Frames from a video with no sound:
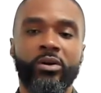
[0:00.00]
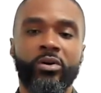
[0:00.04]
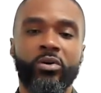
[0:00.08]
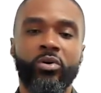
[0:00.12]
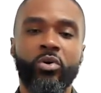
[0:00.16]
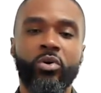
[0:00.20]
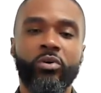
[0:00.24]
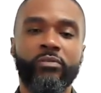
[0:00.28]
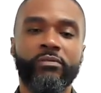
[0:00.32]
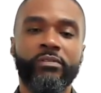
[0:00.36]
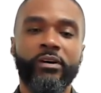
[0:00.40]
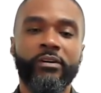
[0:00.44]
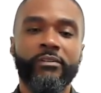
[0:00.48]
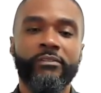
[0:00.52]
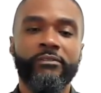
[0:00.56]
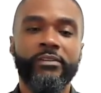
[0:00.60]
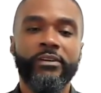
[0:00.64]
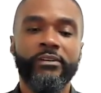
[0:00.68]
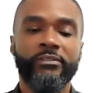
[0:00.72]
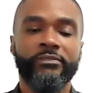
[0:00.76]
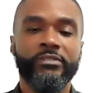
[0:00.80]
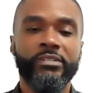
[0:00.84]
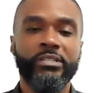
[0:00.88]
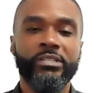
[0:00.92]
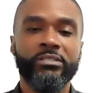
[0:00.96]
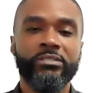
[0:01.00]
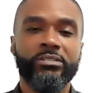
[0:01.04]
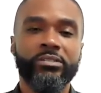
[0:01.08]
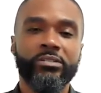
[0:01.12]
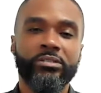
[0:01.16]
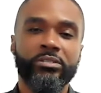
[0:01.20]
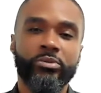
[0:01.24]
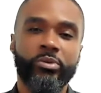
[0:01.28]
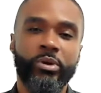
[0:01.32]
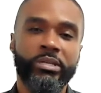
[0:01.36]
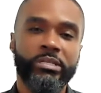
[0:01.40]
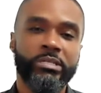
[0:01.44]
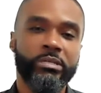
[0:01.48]
over 15 to
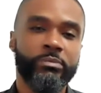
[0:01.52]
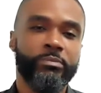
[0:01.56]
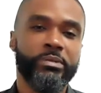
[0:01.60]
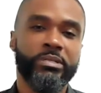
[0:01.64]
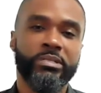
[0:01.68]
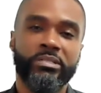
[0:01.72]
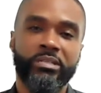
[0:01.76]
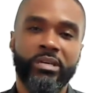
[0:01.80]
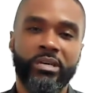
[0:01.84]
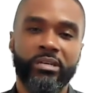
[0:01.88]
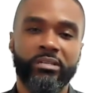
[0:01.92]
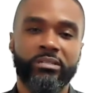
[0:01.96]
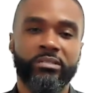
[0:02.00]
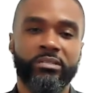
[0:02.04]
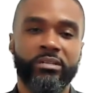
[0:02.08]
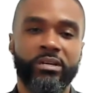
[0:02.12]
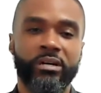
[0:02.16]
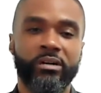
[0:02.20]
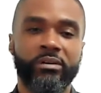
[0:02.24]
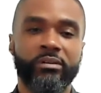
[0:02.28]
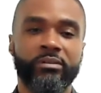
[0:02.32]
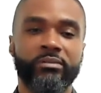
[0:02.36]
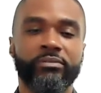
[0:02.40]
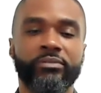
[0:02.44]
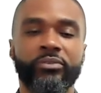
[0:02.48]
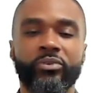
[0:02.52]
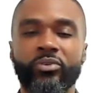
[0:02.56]
20% of